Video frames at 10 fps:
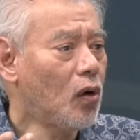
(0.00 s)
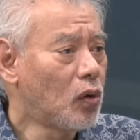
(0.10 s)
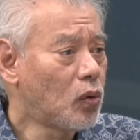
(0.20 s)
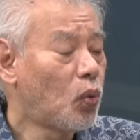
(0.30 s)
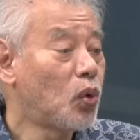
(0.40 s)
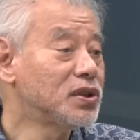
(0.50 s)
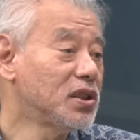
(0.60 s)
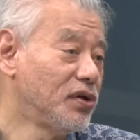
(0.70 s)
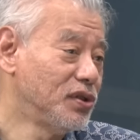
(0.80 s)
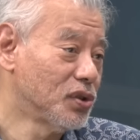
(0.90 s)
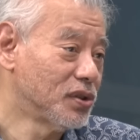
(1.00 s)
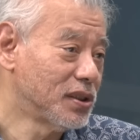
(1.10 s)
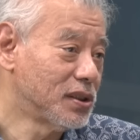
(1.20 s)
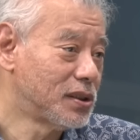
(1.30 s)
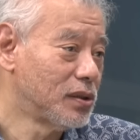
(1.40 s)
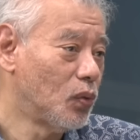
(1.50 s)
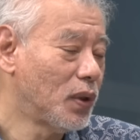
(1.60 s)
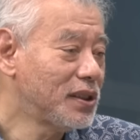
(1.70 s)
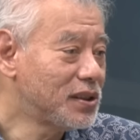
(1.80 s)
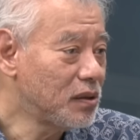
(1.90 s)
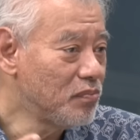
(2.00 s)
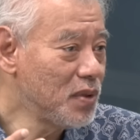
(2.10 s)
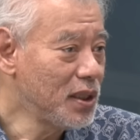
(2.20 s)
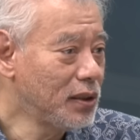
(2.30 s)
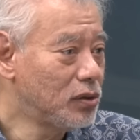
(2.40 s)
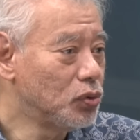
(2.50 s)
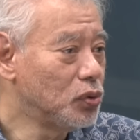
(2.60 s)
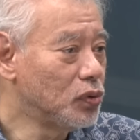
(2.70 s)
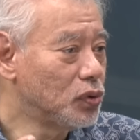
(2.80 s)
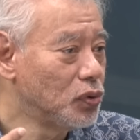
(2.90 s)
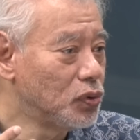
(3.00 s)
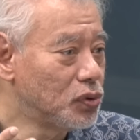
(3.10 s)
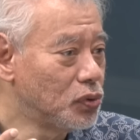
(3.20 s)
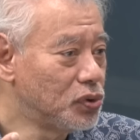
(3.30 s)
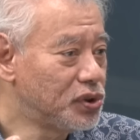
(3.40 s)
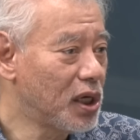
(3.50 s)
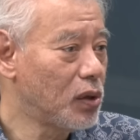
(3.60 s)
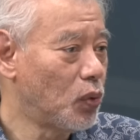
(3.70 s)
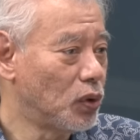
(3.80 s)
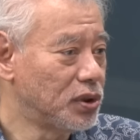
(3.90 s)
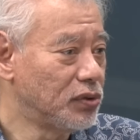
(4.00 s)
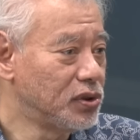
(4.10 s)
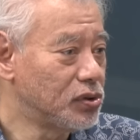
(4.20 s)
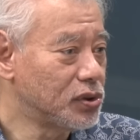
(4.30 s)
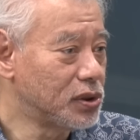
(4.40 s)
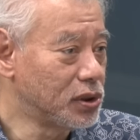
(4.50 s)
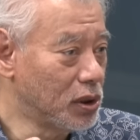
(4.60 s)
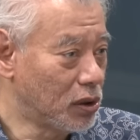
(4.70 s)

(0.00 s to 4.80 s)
Or water resources. What does it mean to share water resources